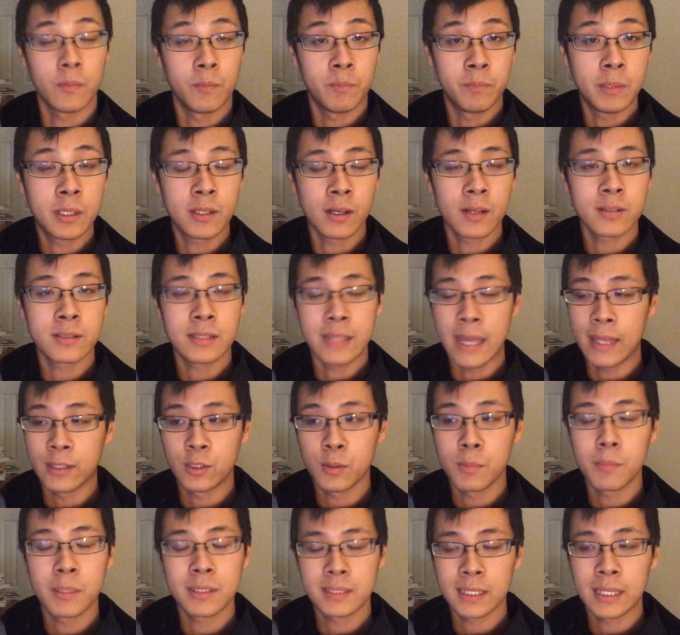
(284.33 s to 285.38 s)
because of that,
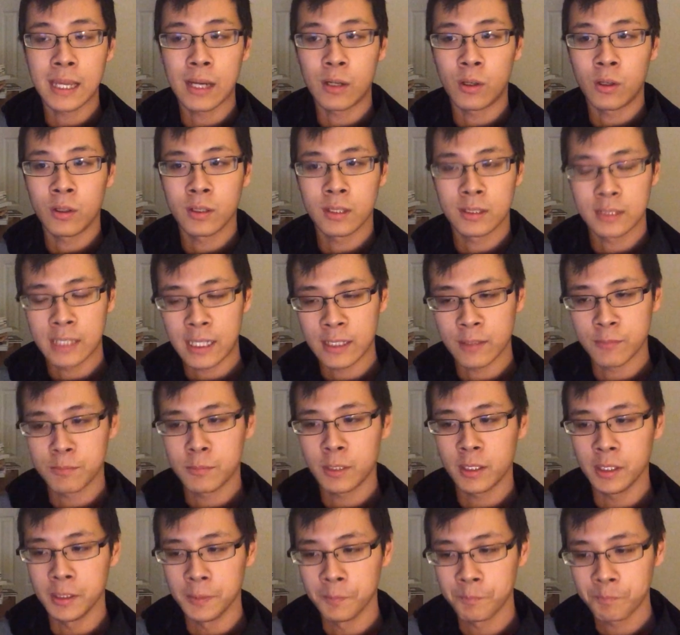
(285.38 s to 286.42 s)
they're missing out on a lot of
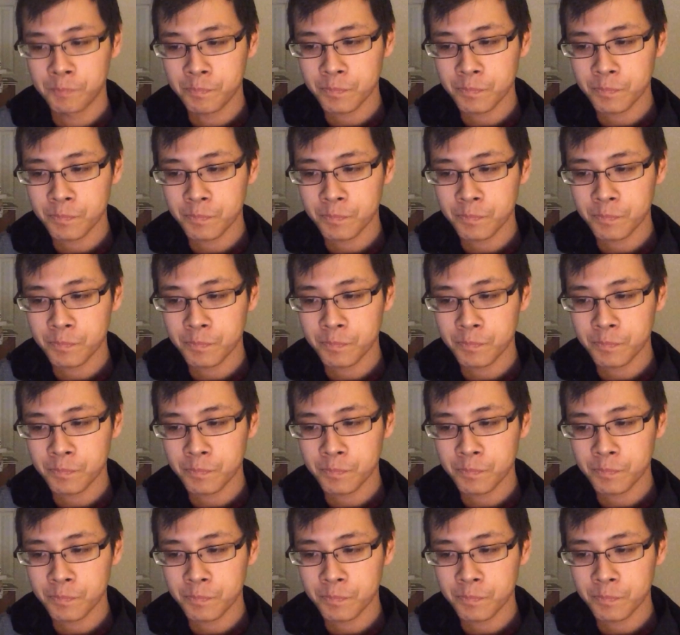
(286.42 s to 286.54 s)
money.